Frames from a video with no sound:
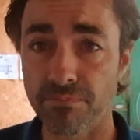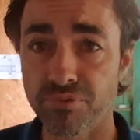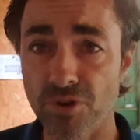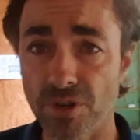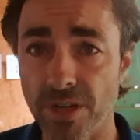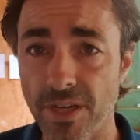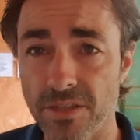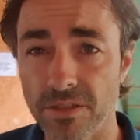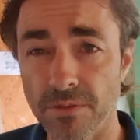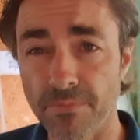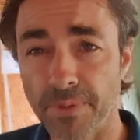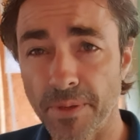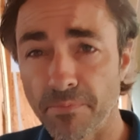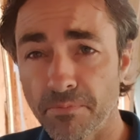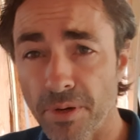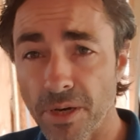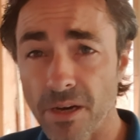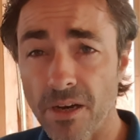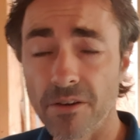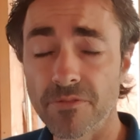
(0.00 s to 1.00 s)
product to be
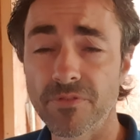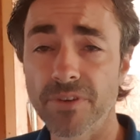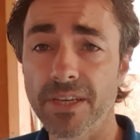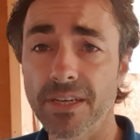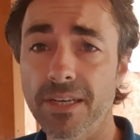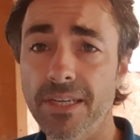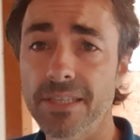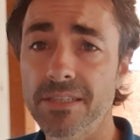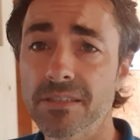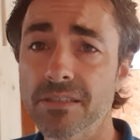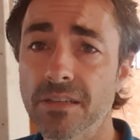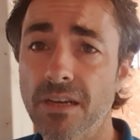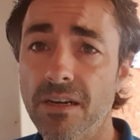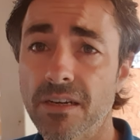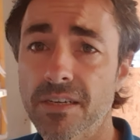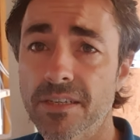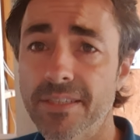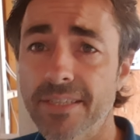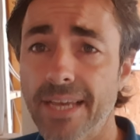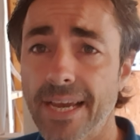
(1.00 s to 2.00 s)
perfectly
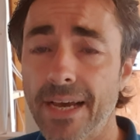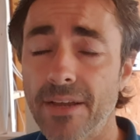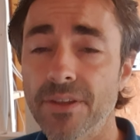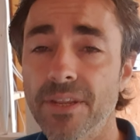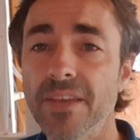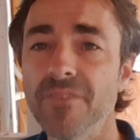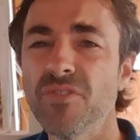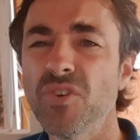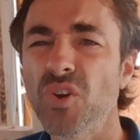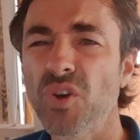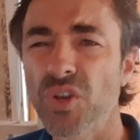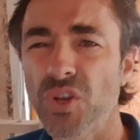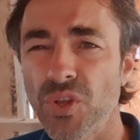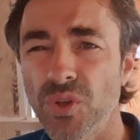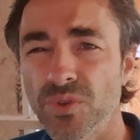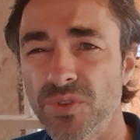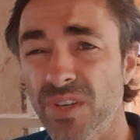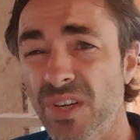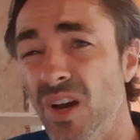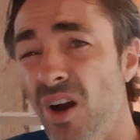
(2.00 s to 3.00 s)
stuck down. If you're going to
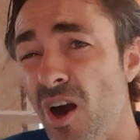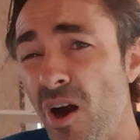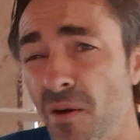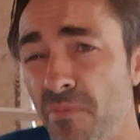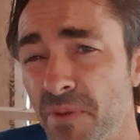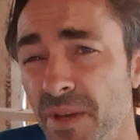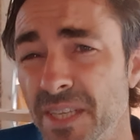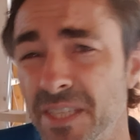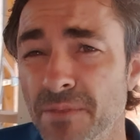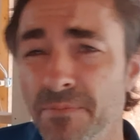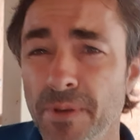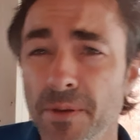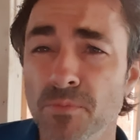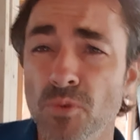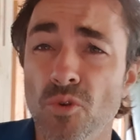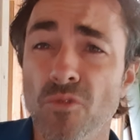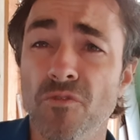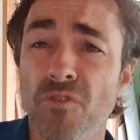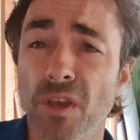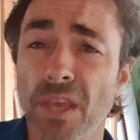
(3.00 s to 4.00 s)
use a carpet, it's a bit
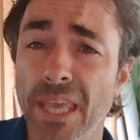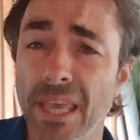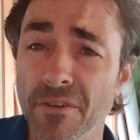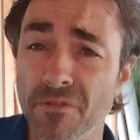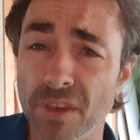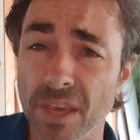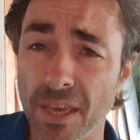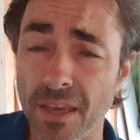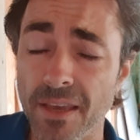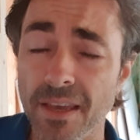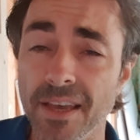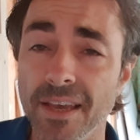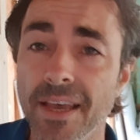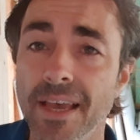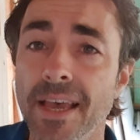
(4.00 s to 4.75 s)
more forgiving.